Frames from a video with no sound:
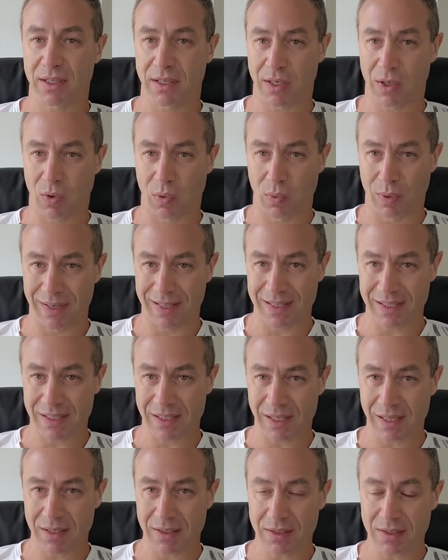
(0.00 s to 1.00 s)
to
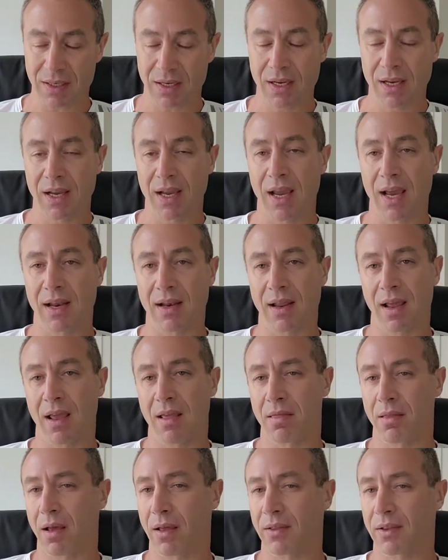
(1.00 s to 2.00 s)
Queensland and
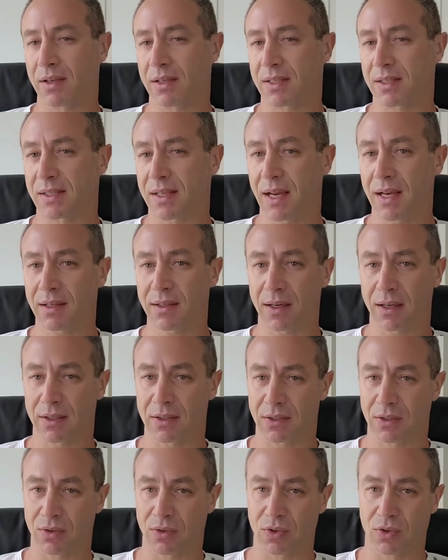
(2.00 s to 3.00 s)
another state, I
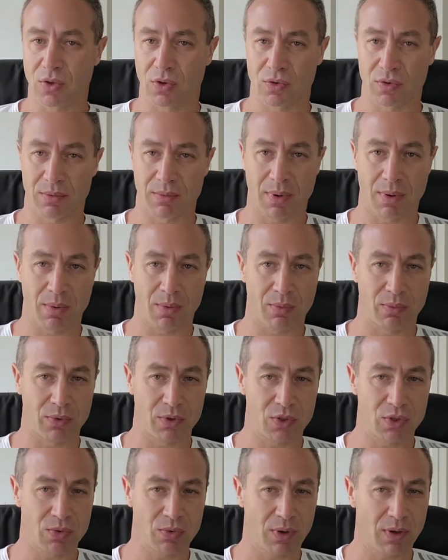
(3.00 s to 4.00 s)
don't remember
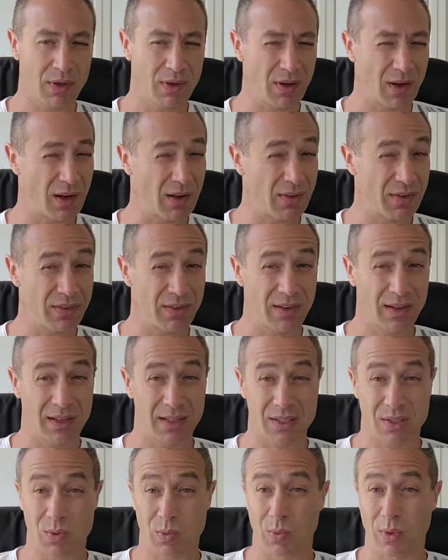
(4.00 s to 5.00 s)
which one. I think
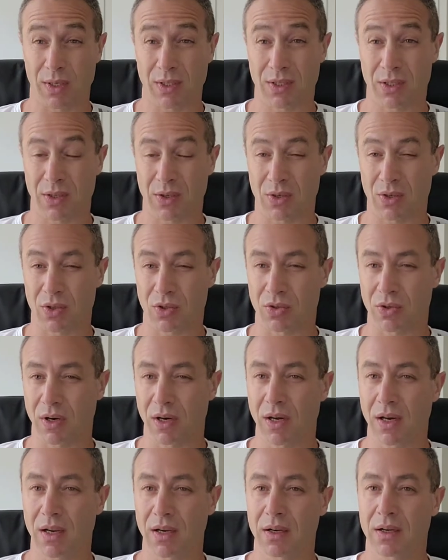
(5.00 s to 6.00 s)
it's Western
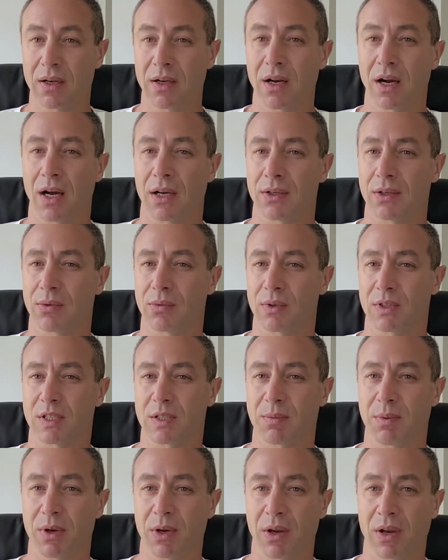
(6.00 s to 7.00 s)
Australia, I don't want to
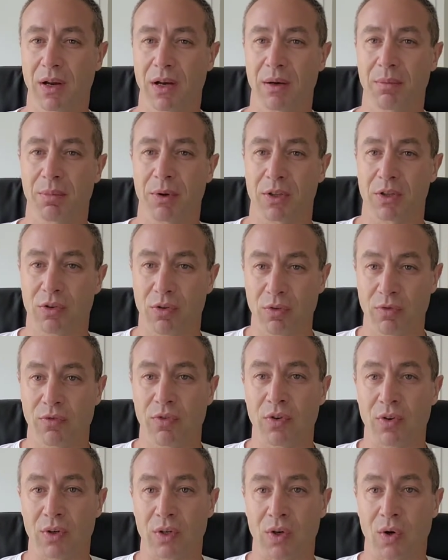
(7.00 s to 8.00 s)
speculate, but if
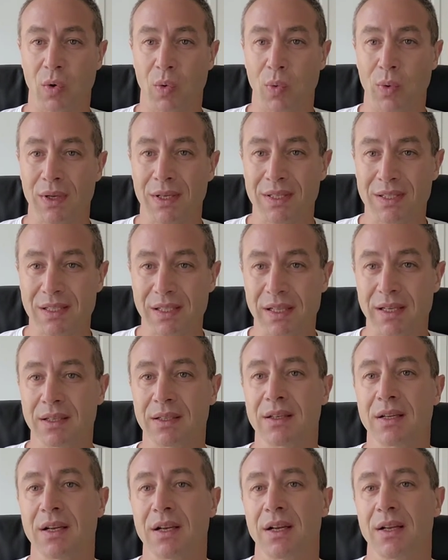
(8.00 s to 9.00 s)
you're in
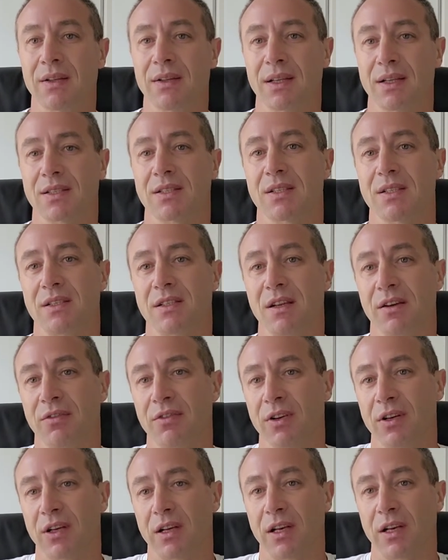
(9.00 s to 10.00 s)
Queensland, that's a
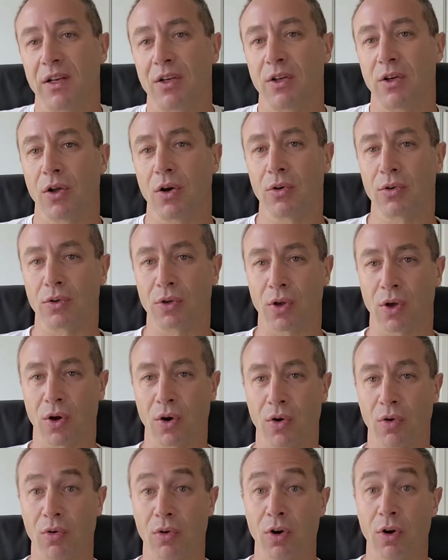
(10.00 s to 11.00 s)
definitely
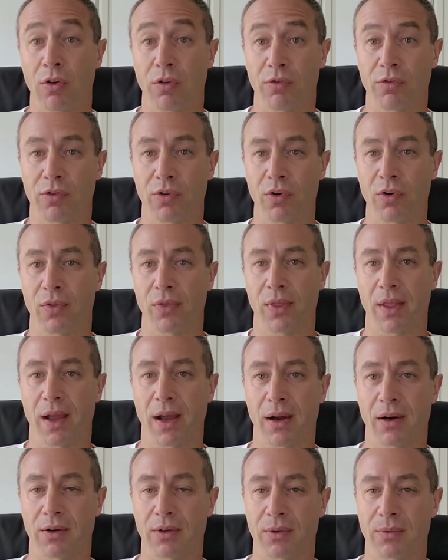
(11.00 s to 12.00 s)
no-go for
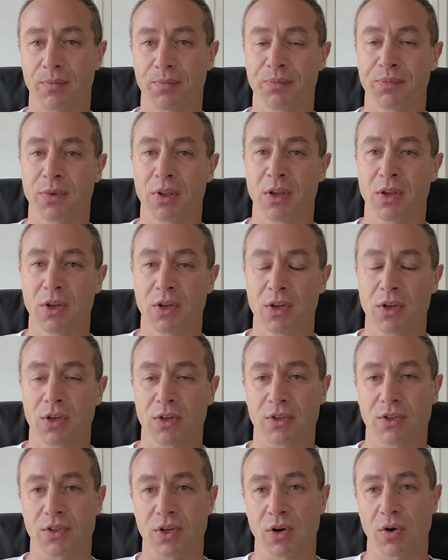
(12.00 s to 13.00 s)
now.
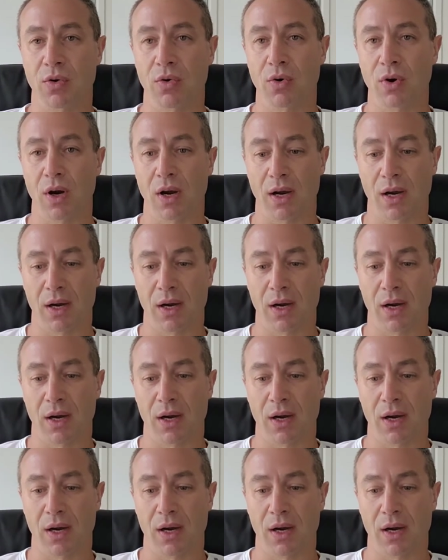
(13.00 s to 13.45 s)
So